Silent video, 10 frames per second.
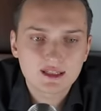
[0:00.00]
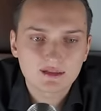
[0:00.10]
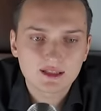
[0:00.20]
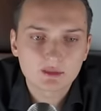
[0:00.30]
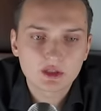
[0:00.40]

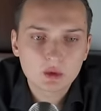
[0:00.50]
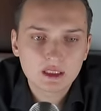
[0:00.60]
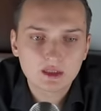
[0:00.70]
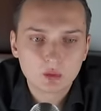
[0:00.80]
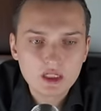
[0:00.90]
let me
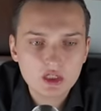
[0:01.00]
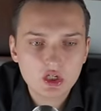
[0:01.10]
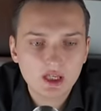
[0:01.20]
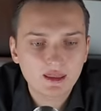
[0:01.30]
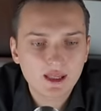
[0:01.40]
quickly
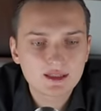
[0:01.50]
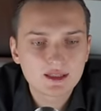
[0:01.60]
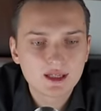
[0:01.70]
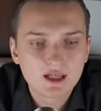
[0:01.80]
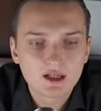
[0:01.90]
recheck that,
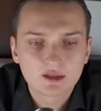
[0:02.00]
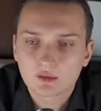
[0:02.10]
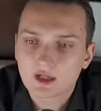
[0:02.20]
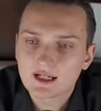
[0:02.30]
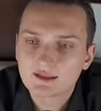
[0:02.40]
right?